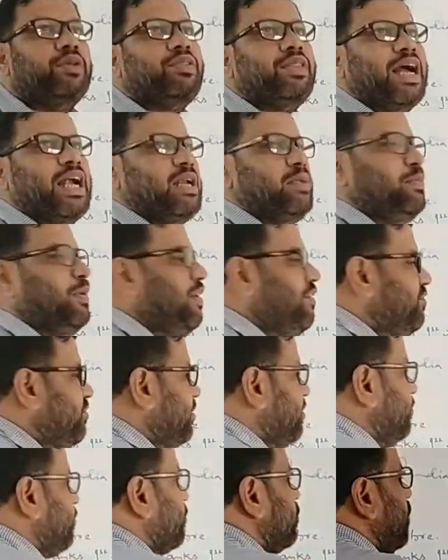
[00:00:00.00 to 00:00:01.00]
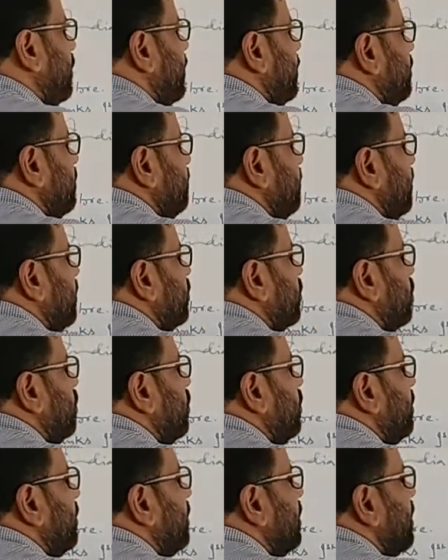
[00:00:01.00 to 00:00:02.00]
That means it is going to be
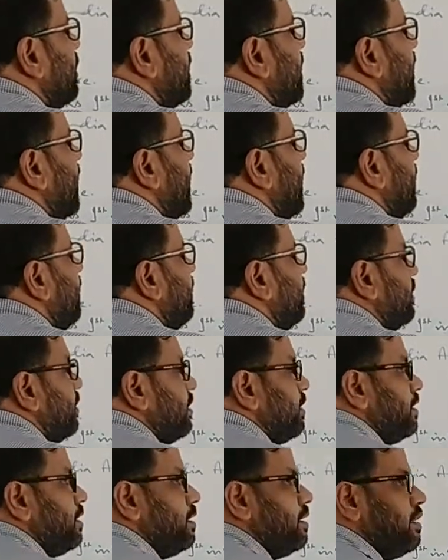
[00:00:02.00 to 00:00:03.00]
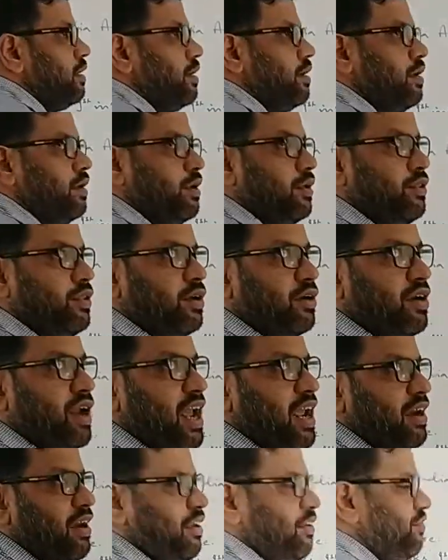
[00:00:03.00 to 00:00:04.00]
grown in the
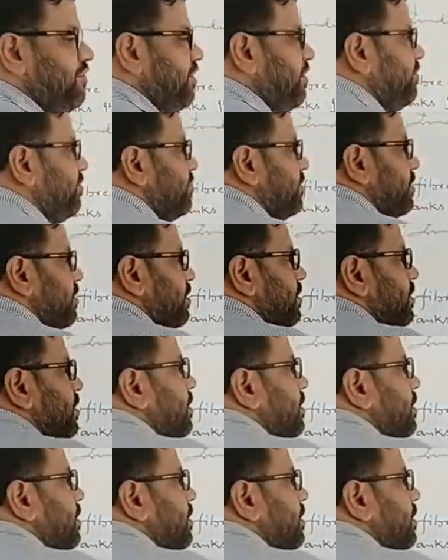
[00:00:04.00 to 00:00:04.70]
rainy season.